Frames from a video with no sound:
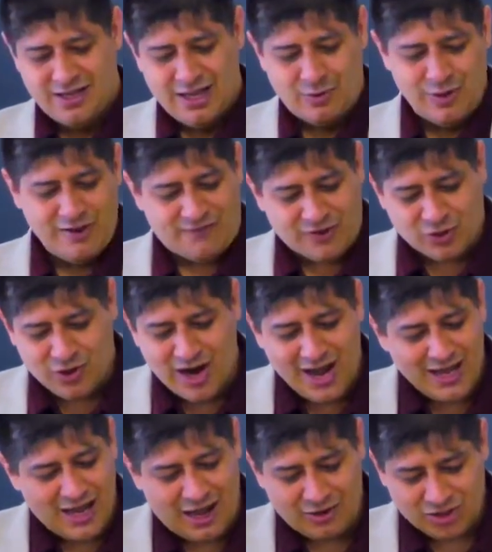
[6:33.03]
And we
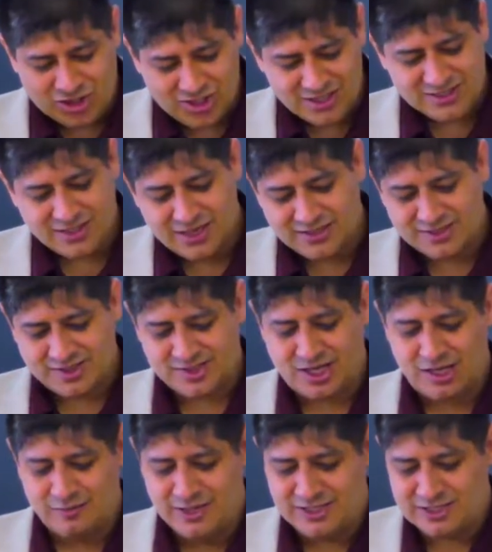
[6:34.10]
cry out just like the
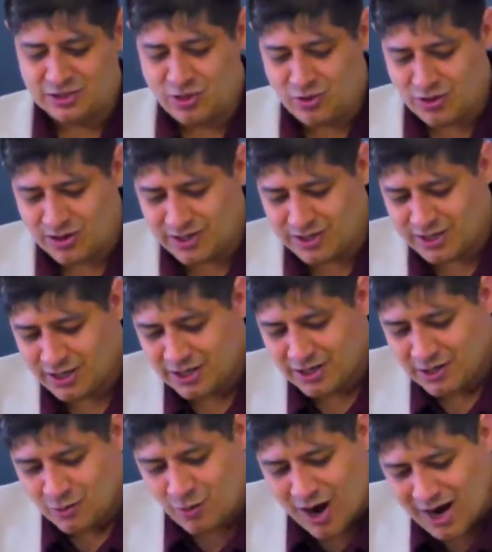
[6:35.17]
psalmist, Lord,
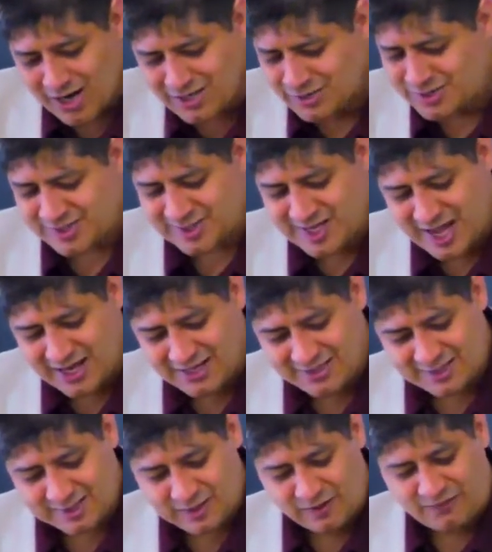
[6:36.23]
why are you
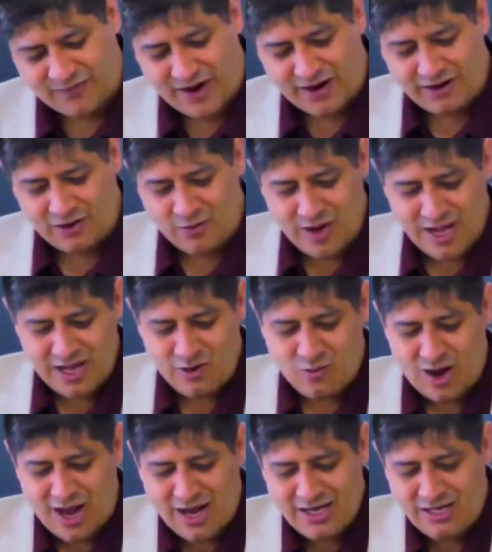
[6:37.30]
standing so far away?
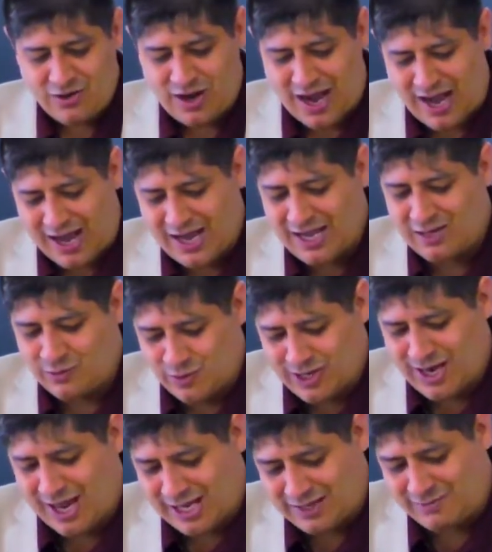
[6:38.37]
Why do you hide
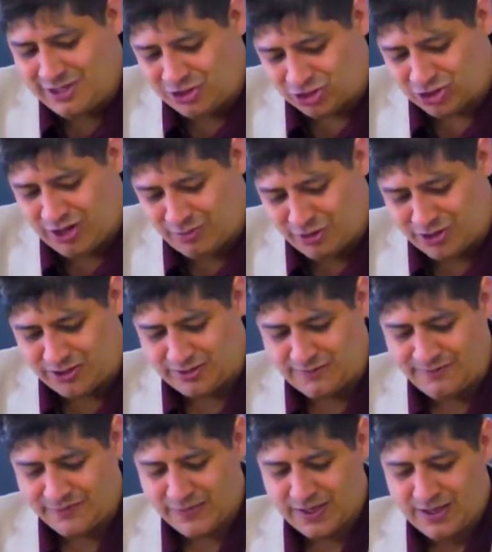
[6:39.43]
when I am in trouble?